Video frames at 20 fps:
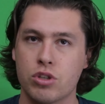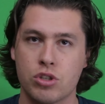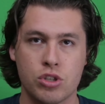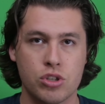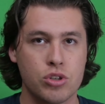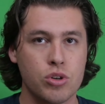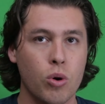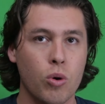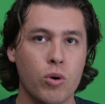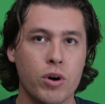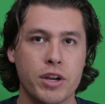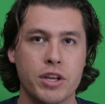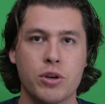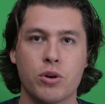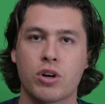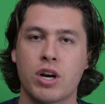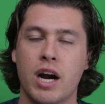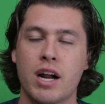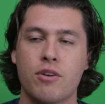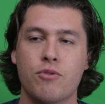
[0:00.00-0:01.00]
the story,
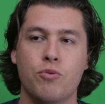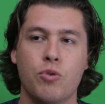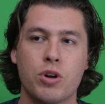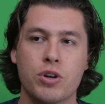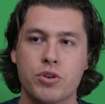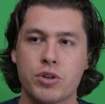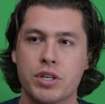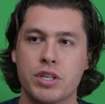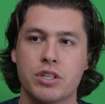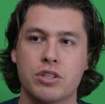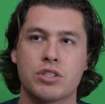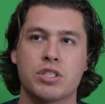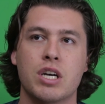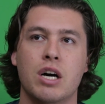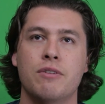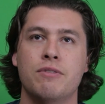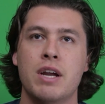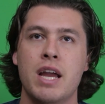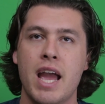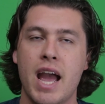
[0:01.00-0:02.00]
you're kind of wondering to
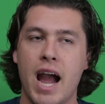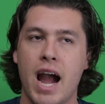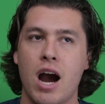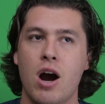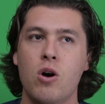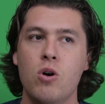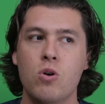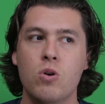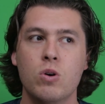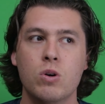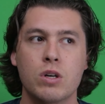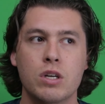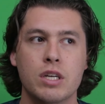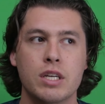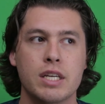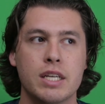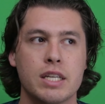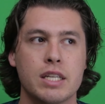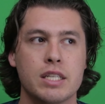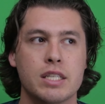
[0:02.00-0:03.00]
yourself, how
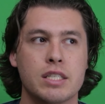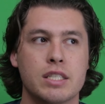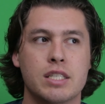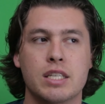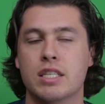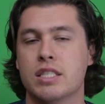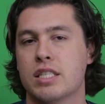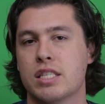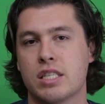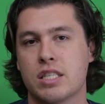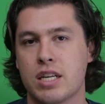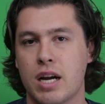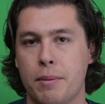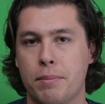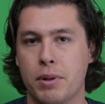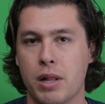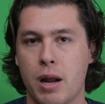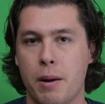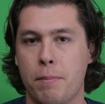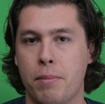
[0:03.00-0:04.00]
does this guy
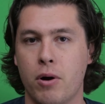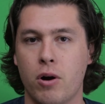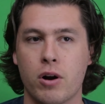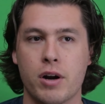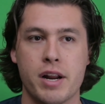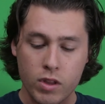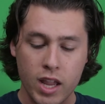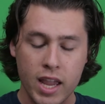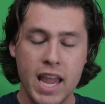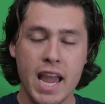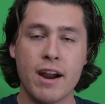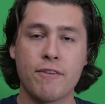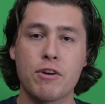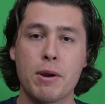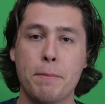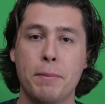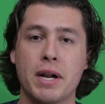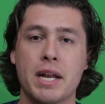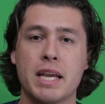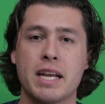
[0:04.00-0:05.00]
play a part?
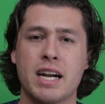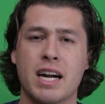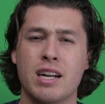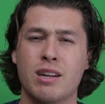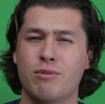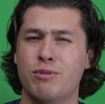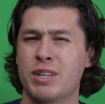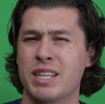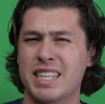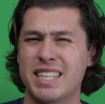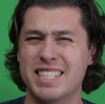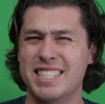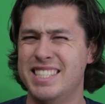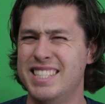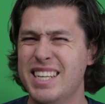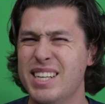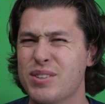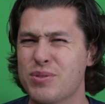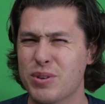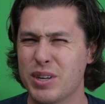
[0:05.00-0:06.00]
Everybody kind of
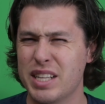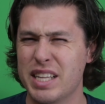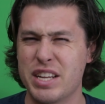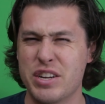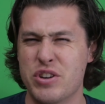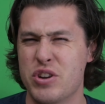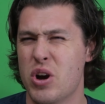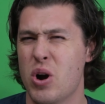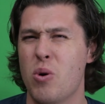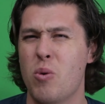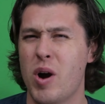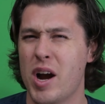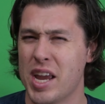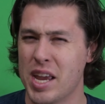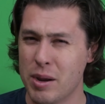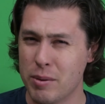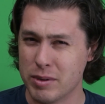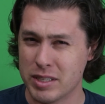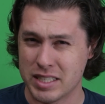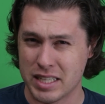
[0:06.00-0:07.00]
didn't really know why
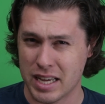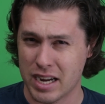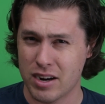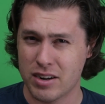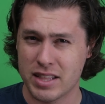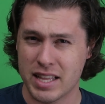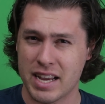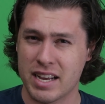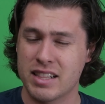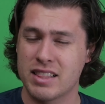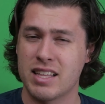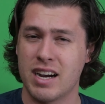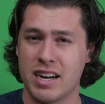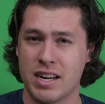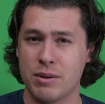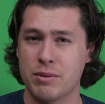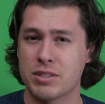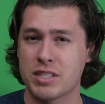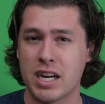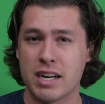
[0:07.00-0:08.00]
he was there. They thought
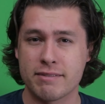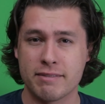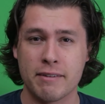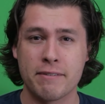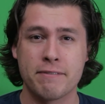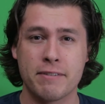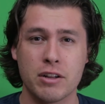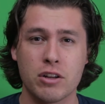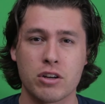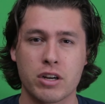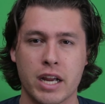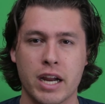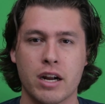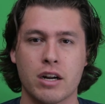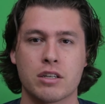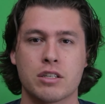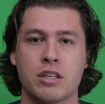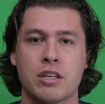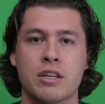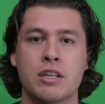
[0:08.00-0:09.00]
he was kind of a filler
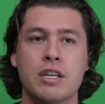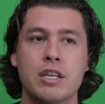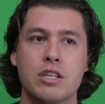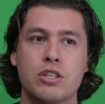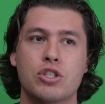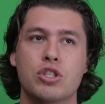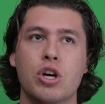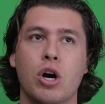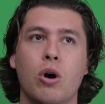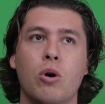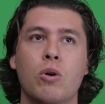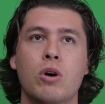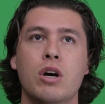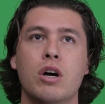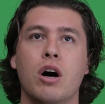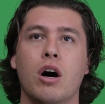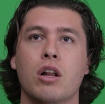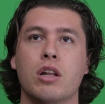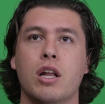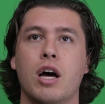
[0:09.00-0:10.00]
character. So
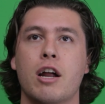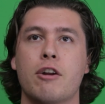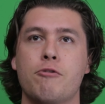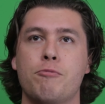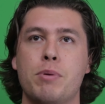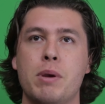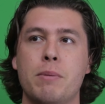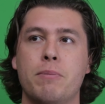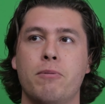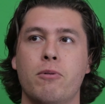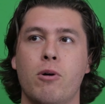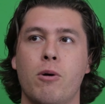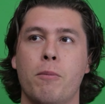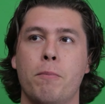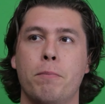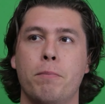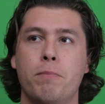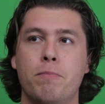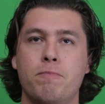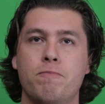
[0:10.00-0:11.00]
a lot of
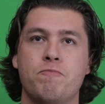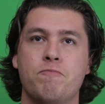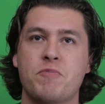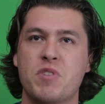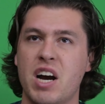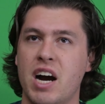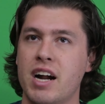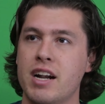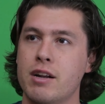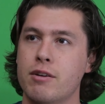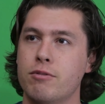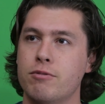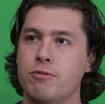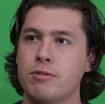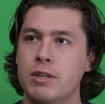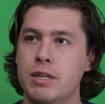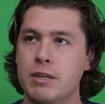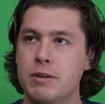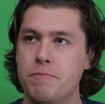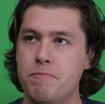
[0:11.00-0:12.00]
people kind of
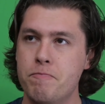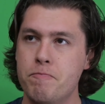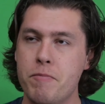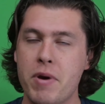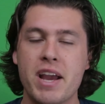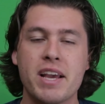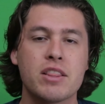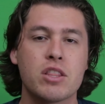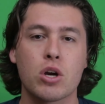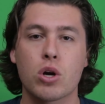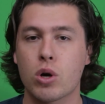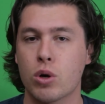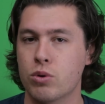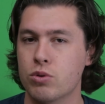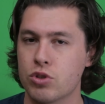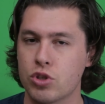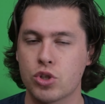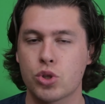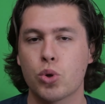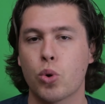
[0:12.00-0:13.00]
made their
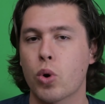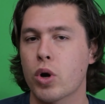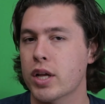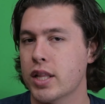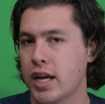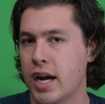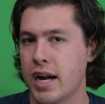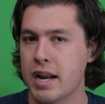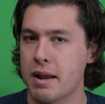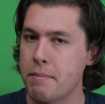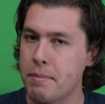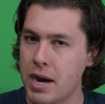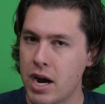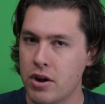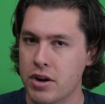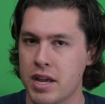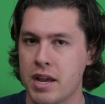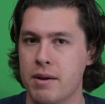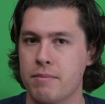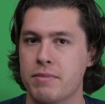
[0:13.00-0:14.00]
own storyline
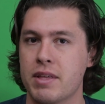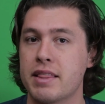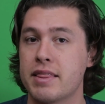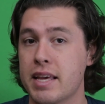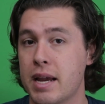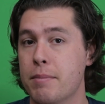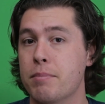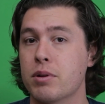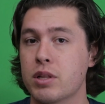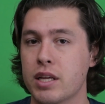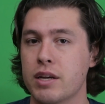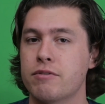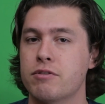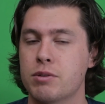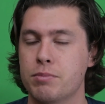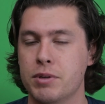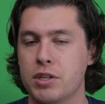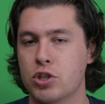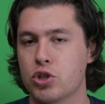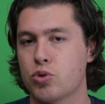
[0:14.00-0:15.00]
about him that they believed
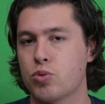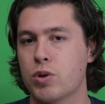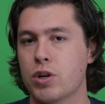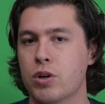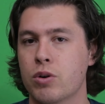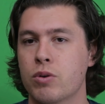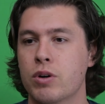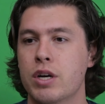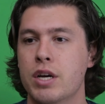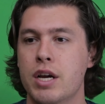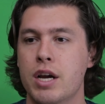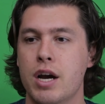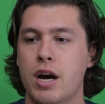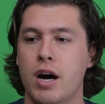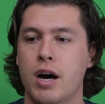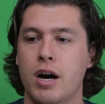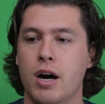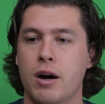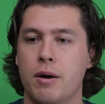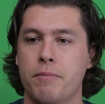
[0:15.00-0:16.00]
to be true.
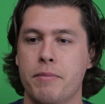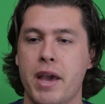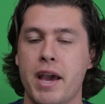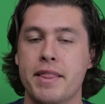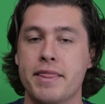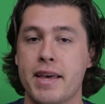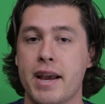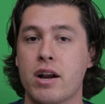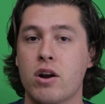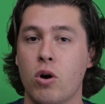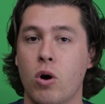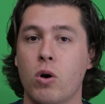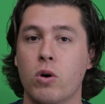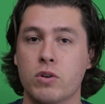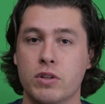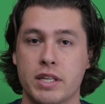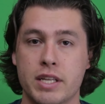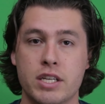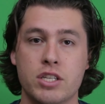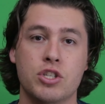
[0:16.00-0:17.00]
And they
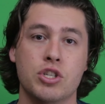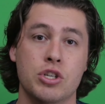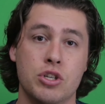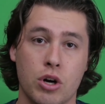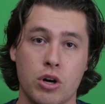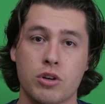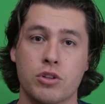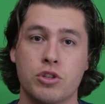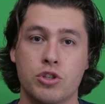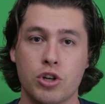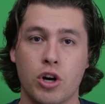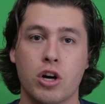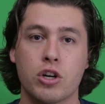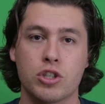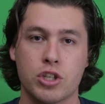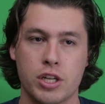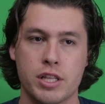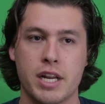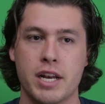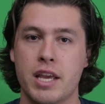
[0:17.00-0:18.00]
called this Darth Jar
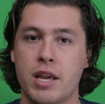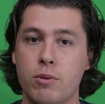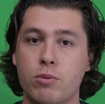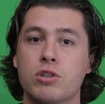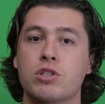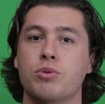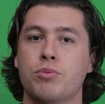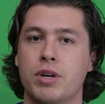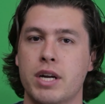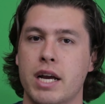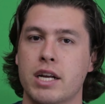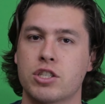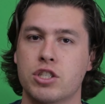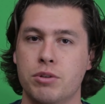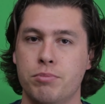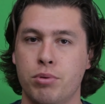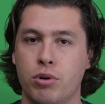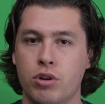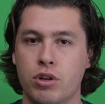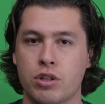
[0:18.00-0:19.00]
Jar, that he was the one
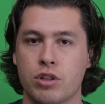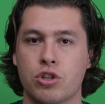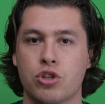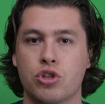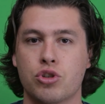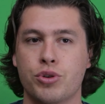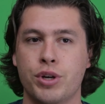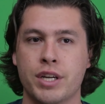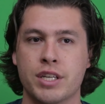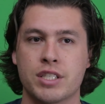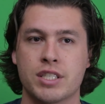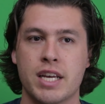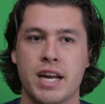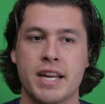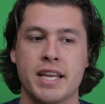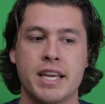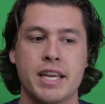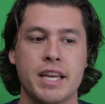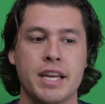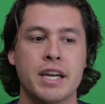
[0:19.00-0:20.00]
actually pulling the strings, that
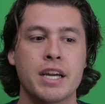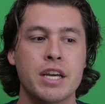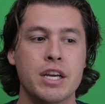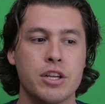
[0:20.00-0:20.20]
he